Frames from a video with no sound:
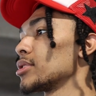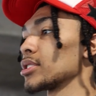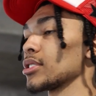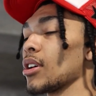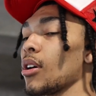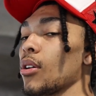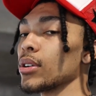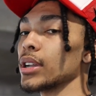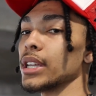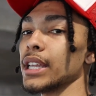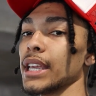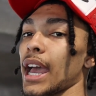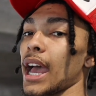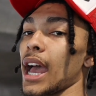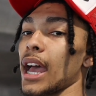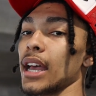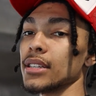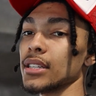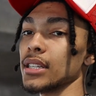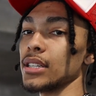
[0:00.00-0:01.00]
just holding the
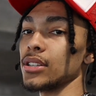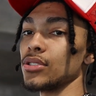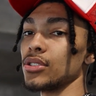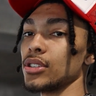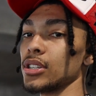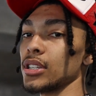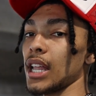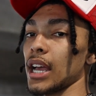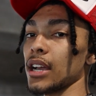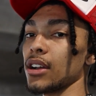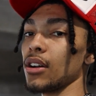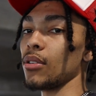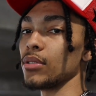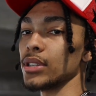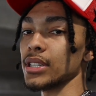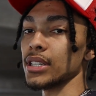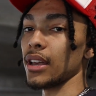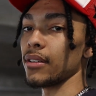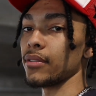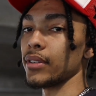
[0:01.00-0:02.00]
gas and you're just like going
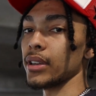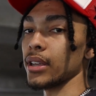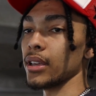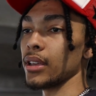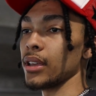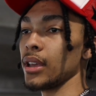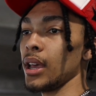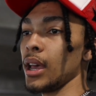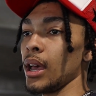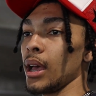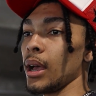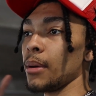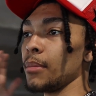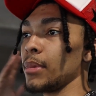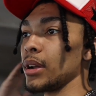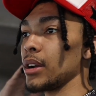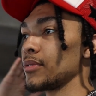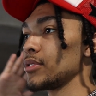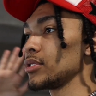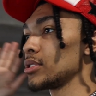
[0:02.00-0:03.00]
70.
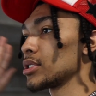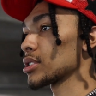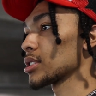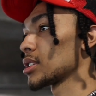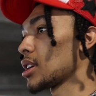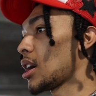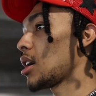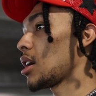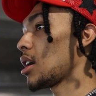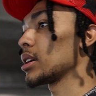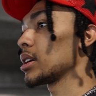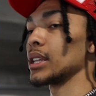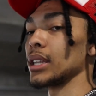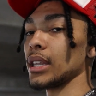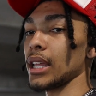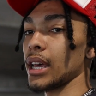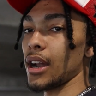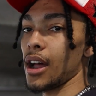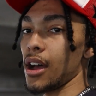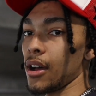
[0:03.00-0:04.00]
But if you just go and then
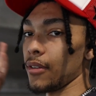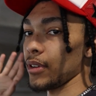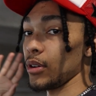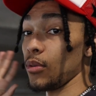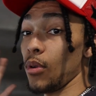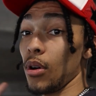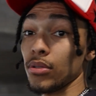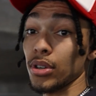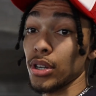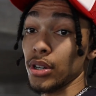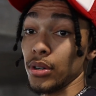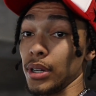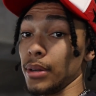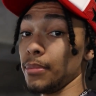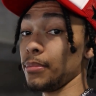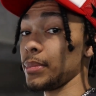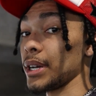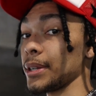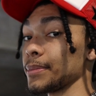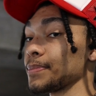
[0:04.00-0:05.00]
let off, it won't do
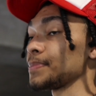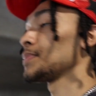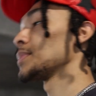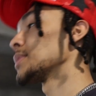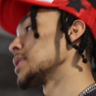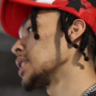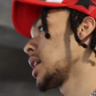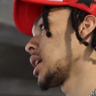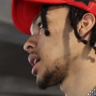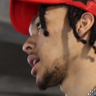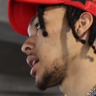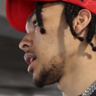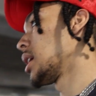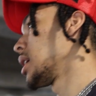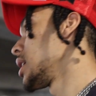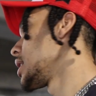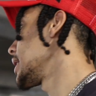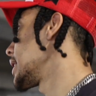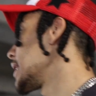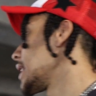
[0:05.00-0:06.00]
it. But
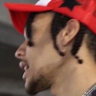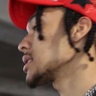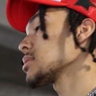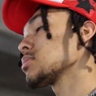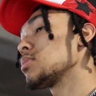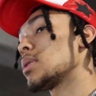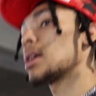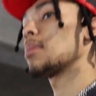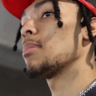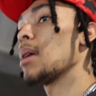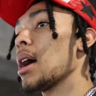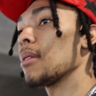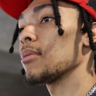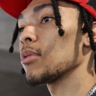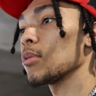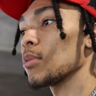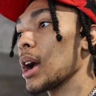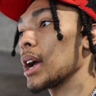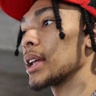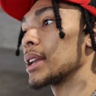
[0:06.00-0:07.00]
yeah, that's what I'm
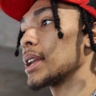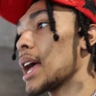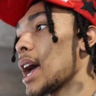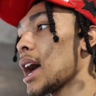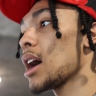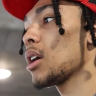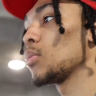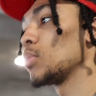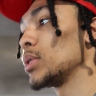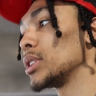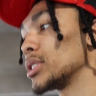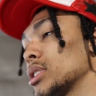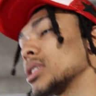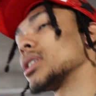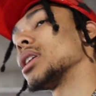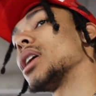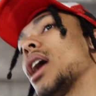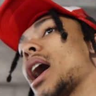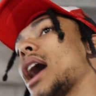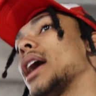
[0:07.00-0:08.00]
having right now, which
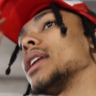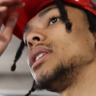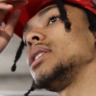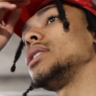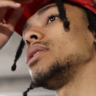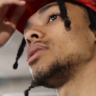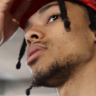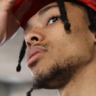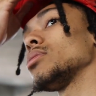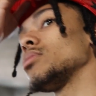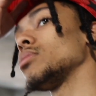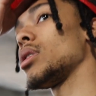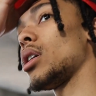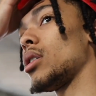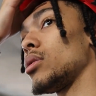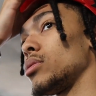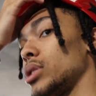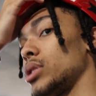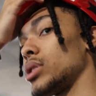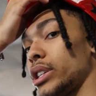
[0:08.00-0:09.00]
I need to
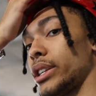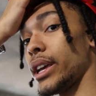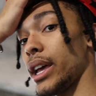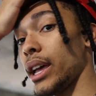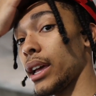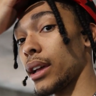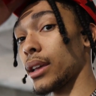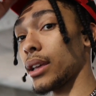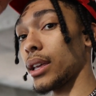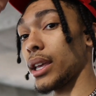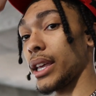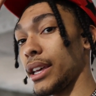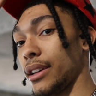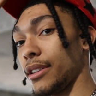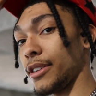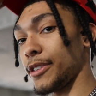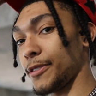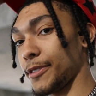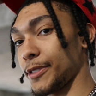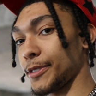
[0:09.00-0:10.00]
go check
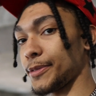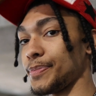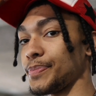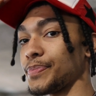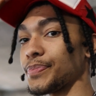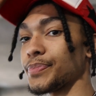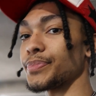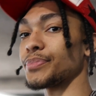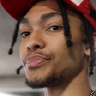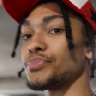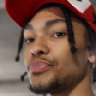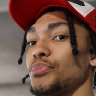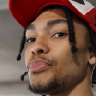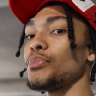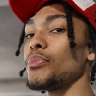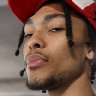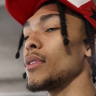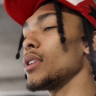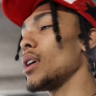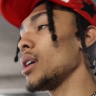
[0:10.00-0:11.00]
if
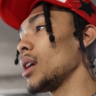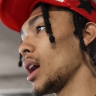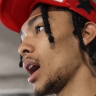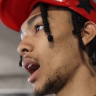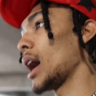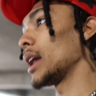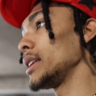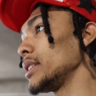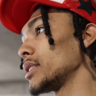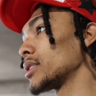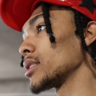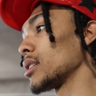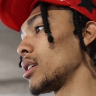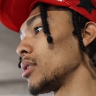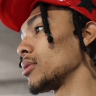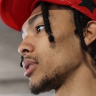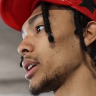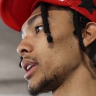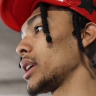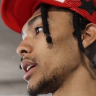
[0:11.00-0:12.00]
I need to
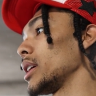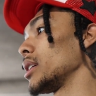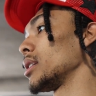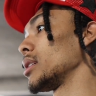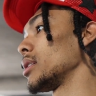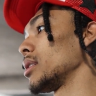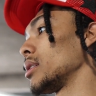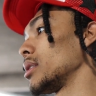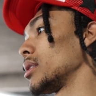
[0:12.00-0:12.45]
go get it